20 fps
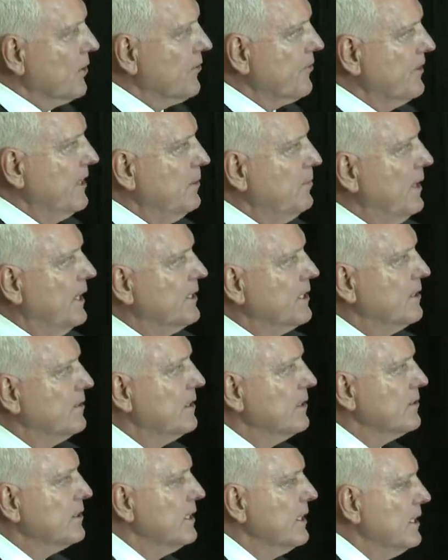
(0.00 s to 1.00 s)
3
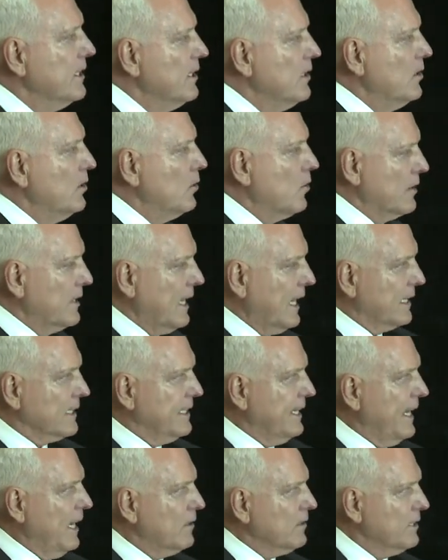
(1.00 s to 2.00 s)
million who are not
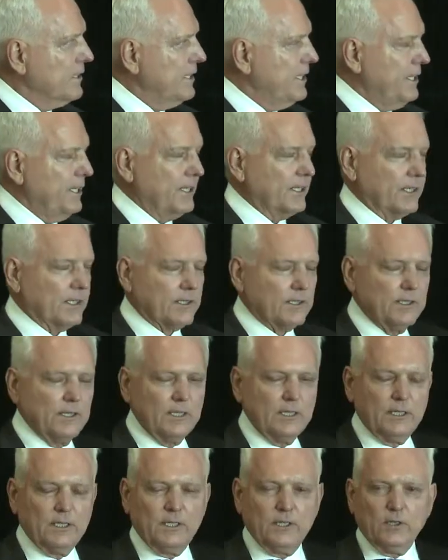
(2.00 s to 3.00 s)
counted here,
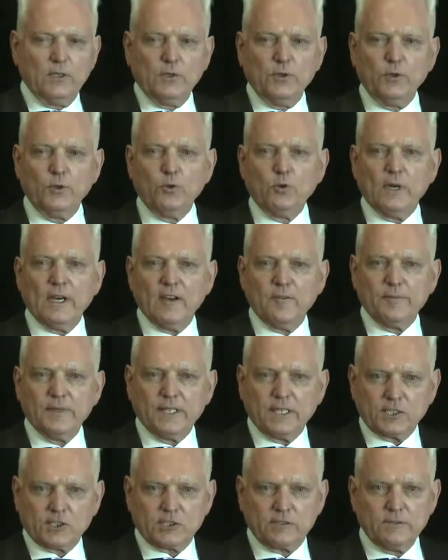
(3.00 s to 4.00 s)
who have been
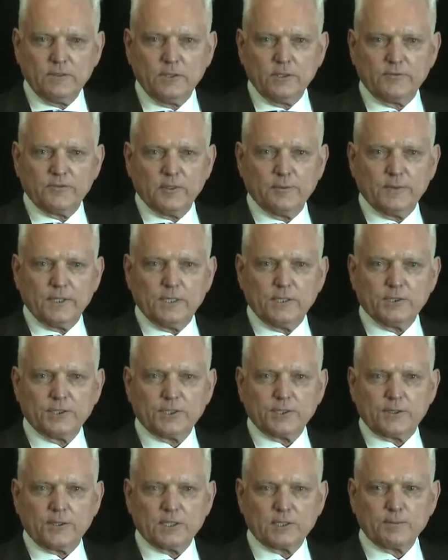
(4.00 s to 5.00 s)
excluded from the
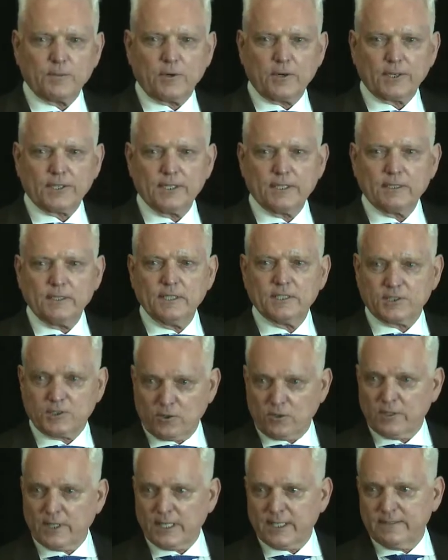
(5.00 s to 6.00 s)
insurance market
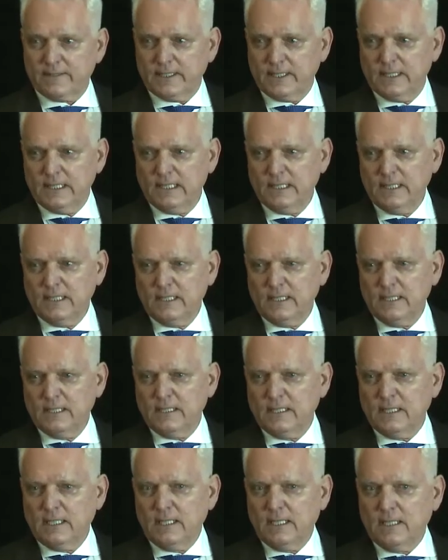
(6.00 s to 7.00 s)
historically
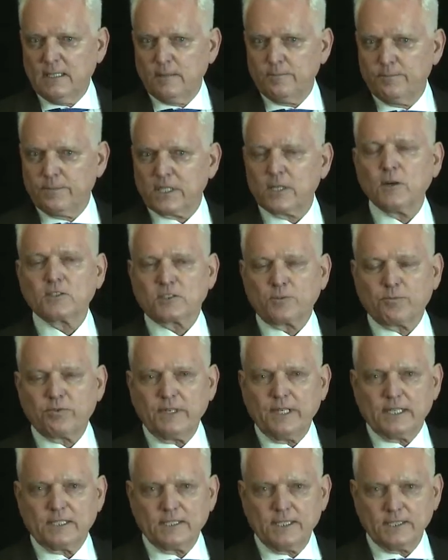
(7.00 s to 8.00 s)
because of
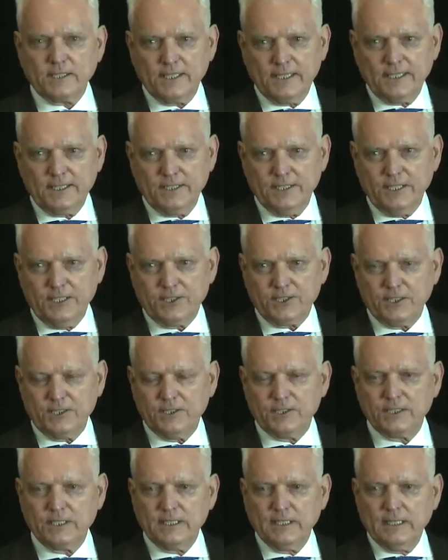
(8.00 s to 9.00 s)
pre-existing
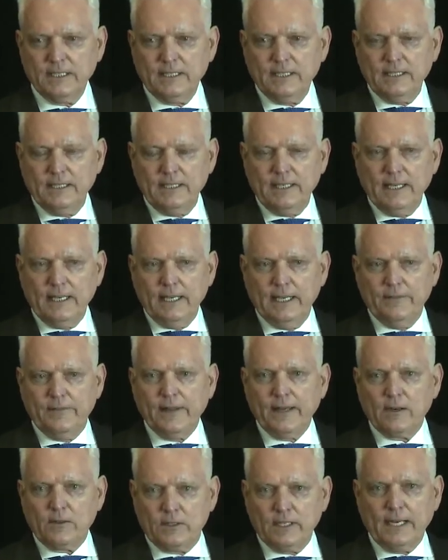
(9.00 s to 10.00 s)
conditions, and
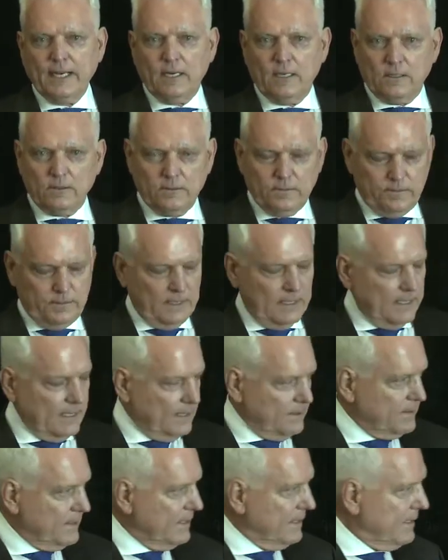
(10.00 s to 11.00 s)
they are
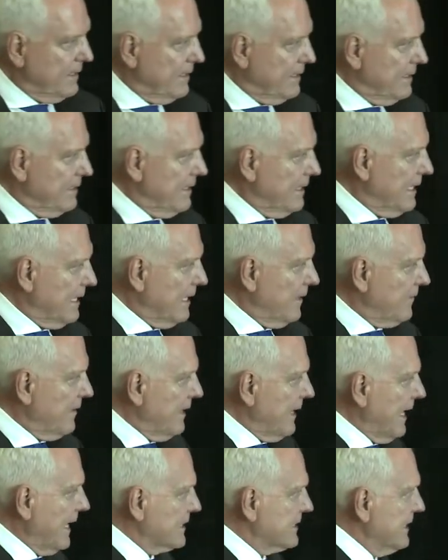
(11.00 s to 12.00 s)
now have
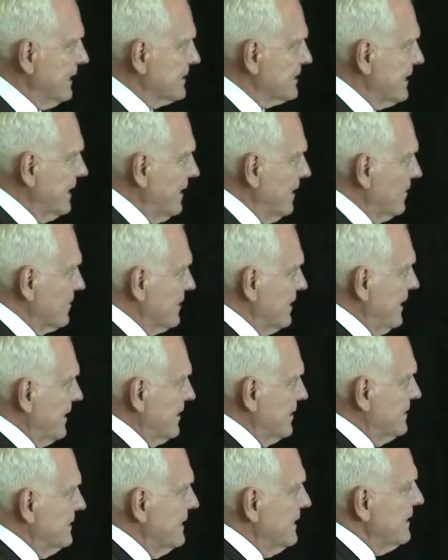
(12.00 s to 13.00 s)
access to health
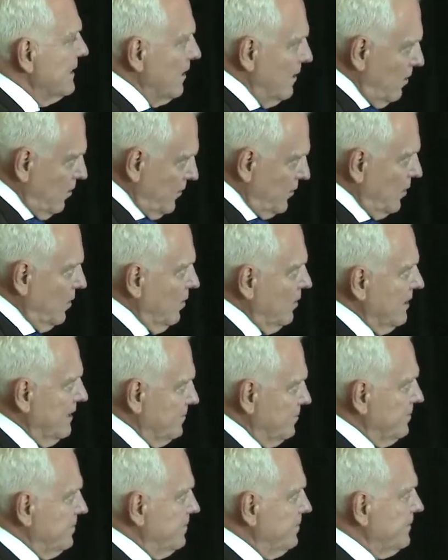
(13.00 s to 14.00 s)
care, albeit
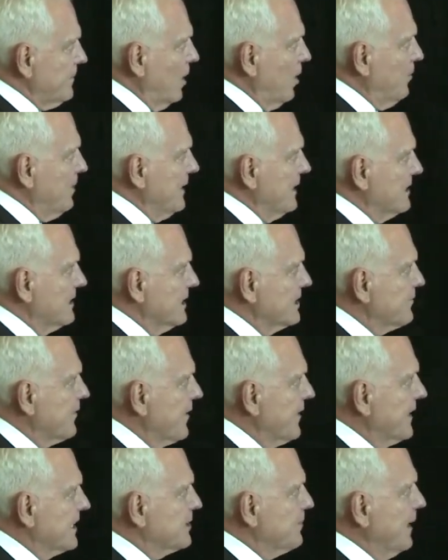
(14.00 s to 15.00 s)
it's
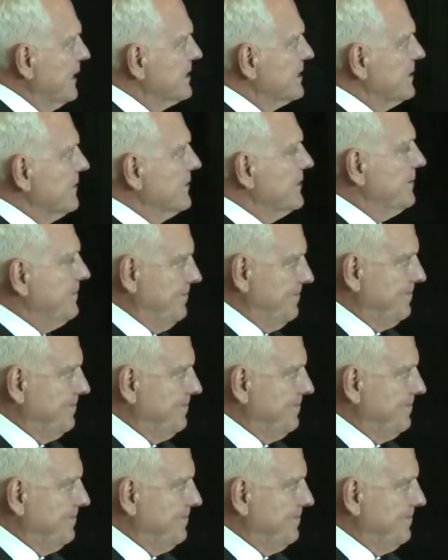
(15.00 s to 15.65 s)
very expensive.